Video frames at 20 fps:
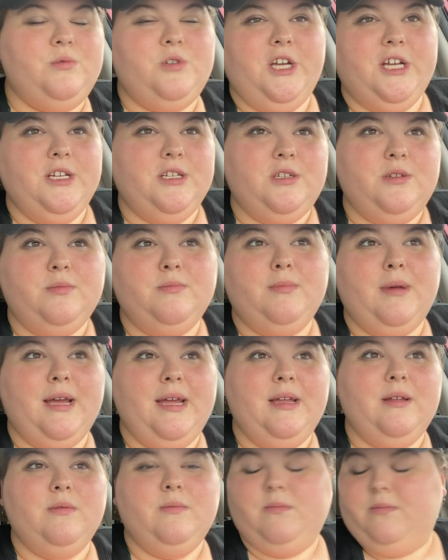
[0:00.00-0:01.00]
change
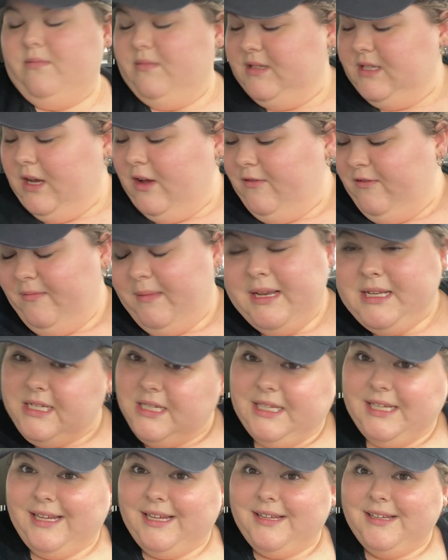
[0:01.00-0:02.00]
myself
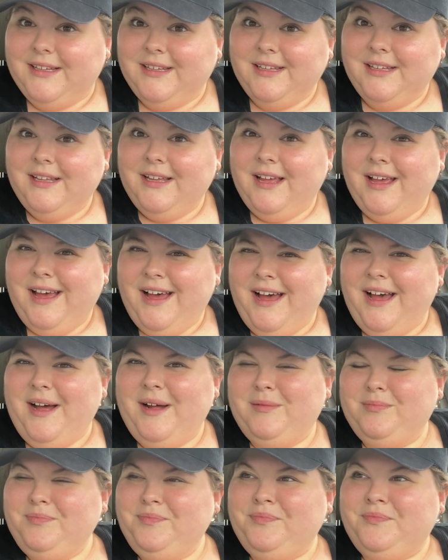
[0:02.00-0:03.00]
mentally.
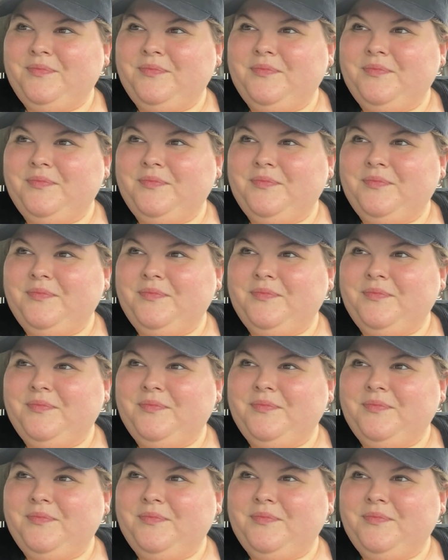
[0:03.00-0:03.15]
Um,